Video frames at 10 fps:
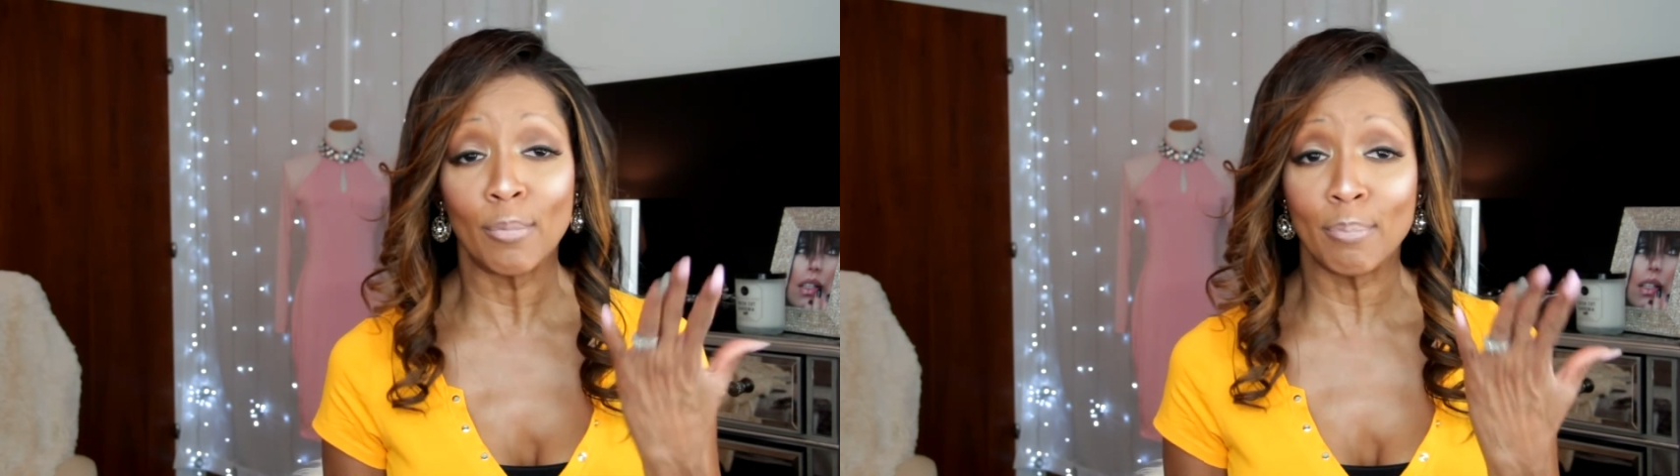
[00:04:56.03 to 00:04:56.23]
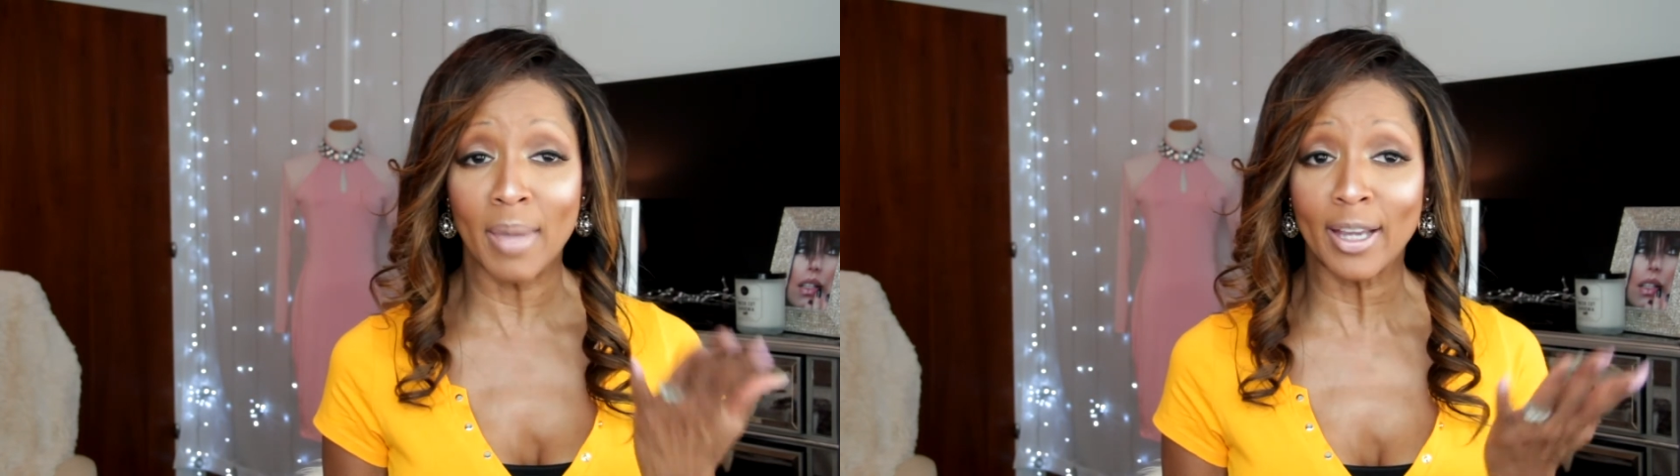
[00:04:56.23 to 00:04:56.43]

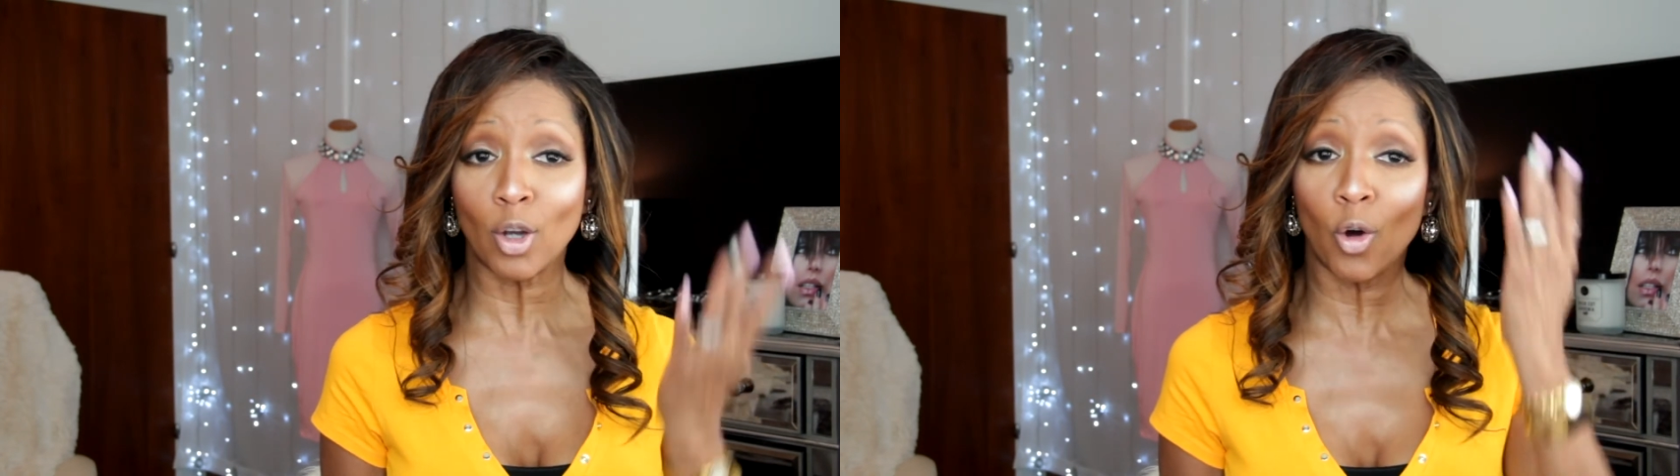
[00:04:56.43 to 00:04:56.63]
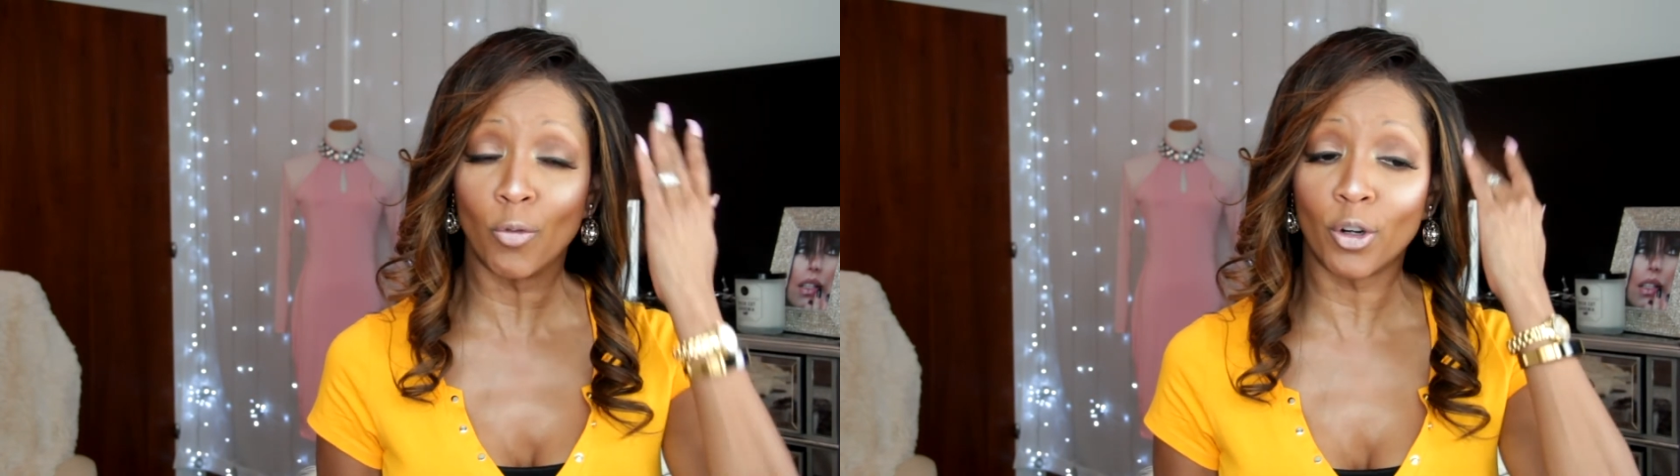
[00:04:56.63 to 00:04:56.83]

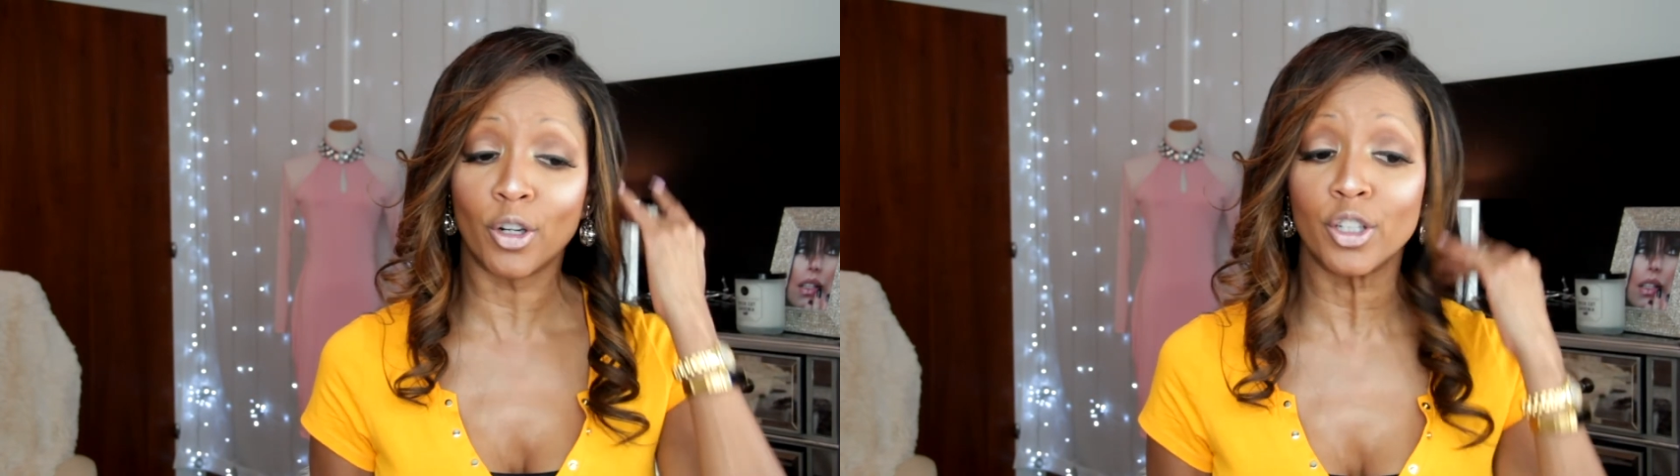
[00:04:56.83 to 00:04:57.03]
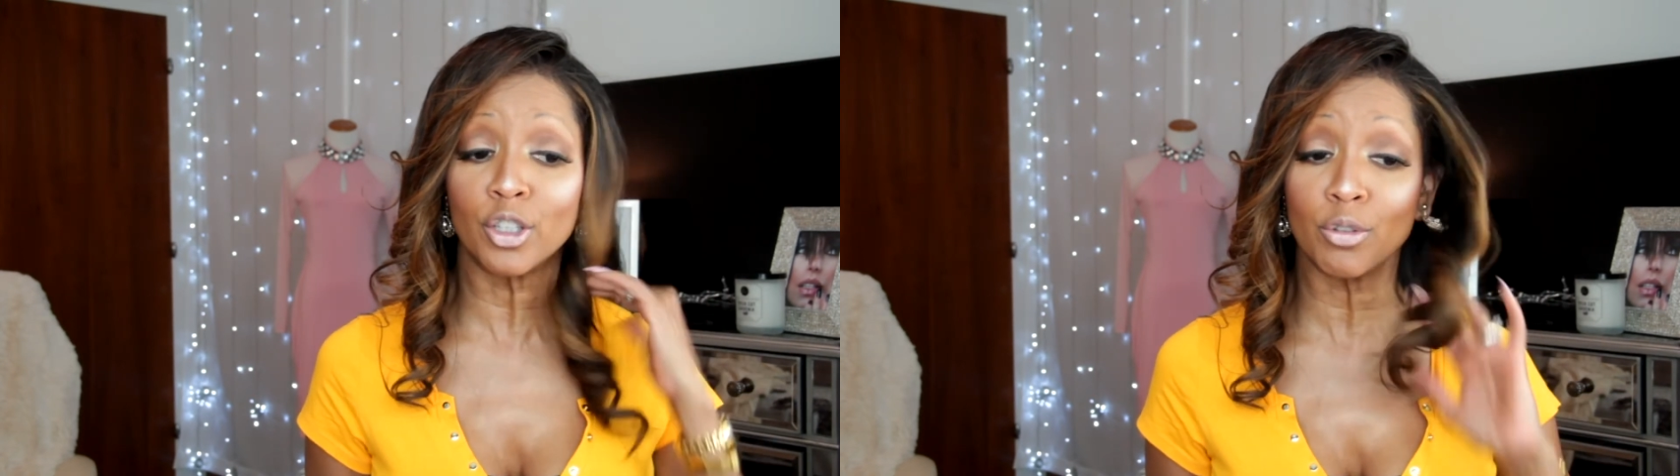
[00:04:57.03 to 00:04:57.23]

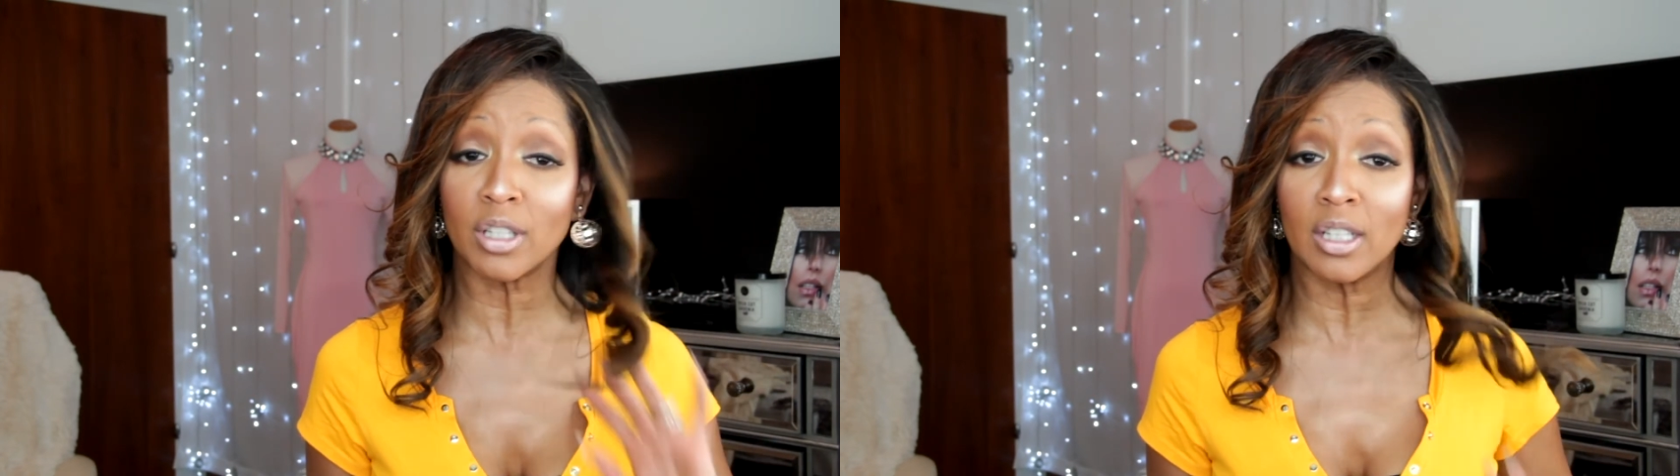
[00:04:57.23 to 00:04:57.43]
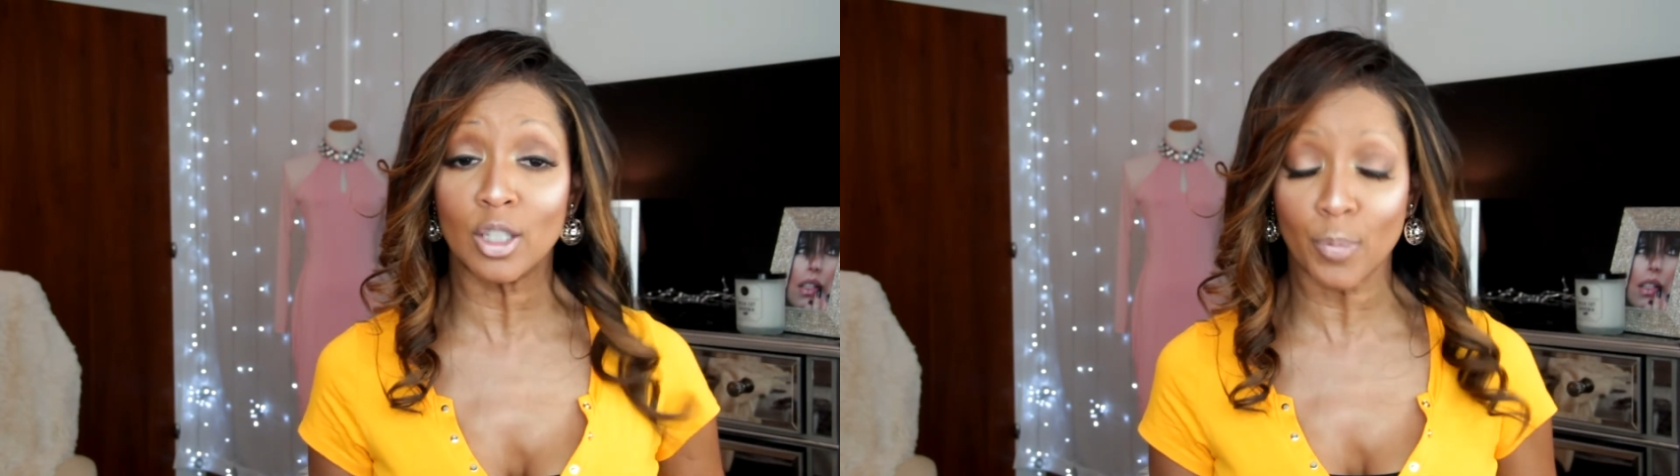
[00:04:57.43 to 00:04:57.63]
makeover using these